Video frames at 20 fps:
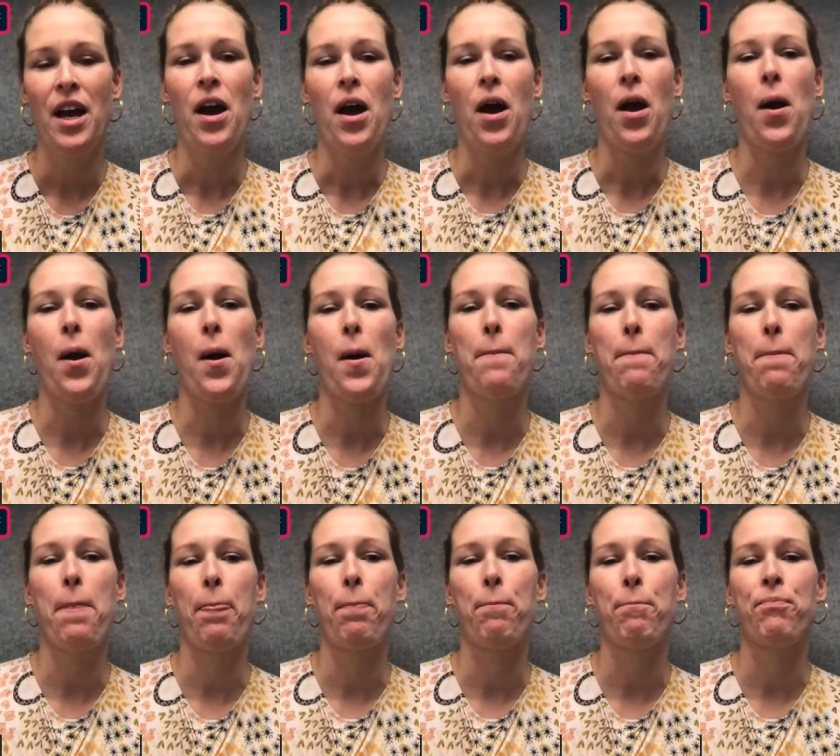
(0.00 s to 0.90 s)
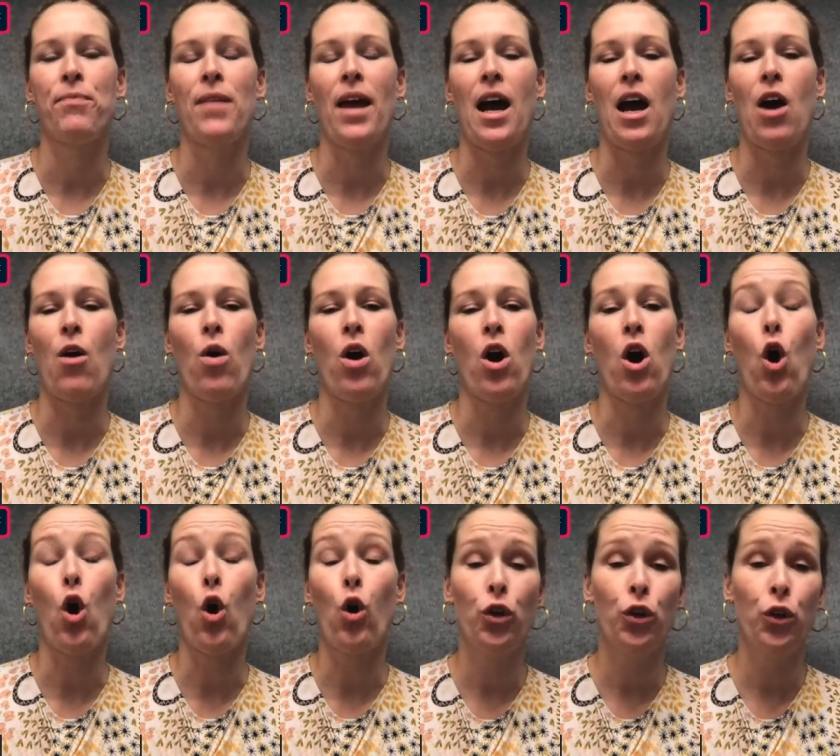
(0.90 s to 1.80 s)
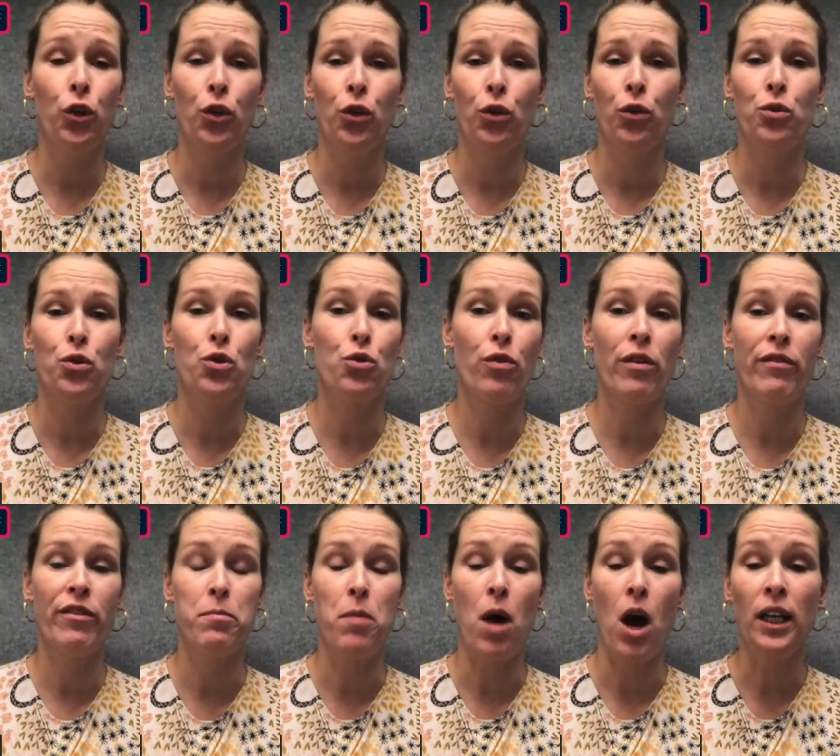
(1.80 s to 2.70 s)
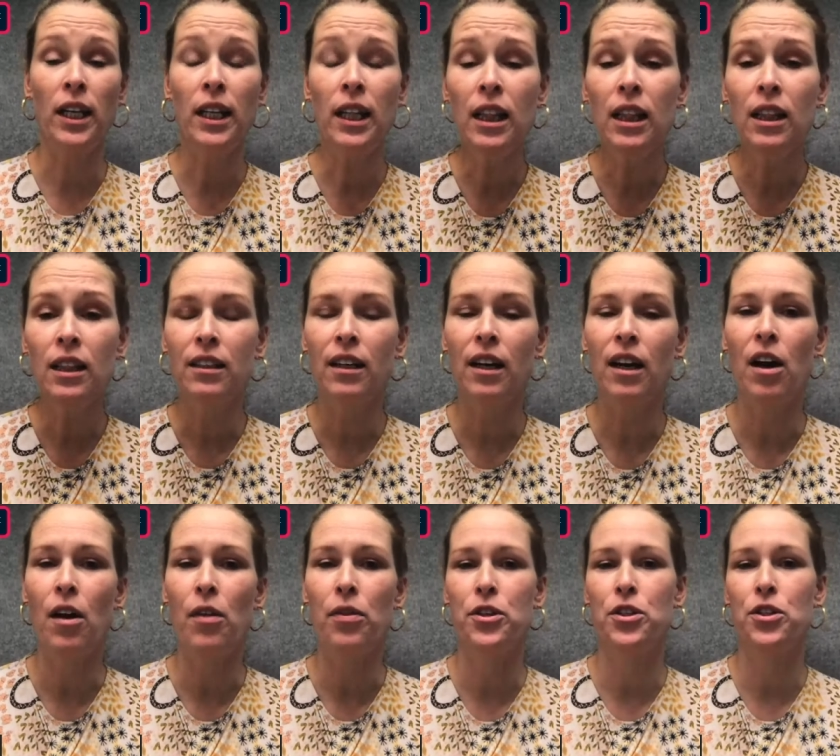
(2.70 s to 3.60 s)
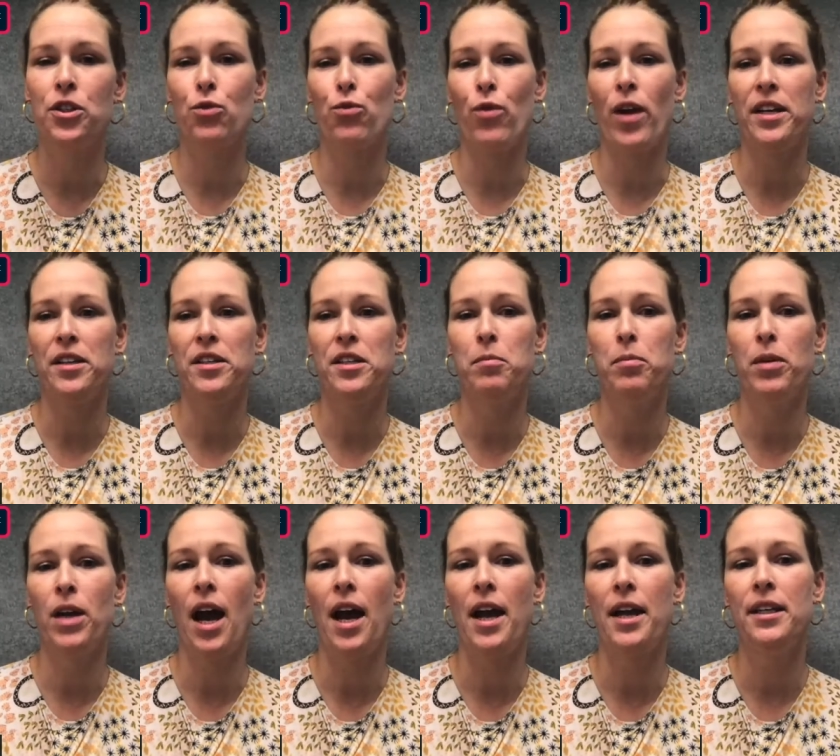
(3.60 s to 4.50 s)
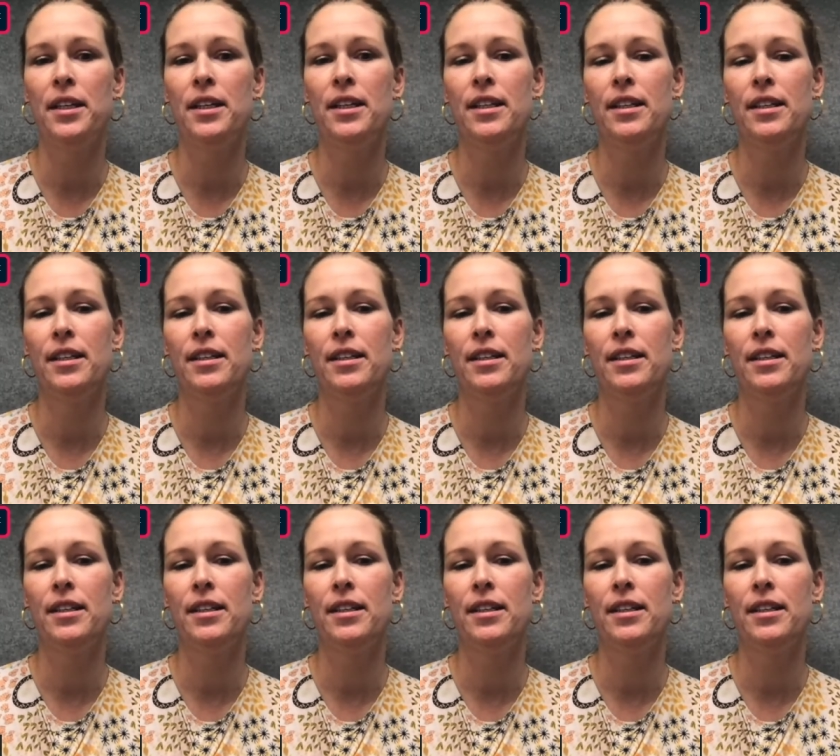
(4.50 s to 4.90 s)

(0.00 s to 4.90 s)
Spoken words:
Our audio driven model, the strategy behind it,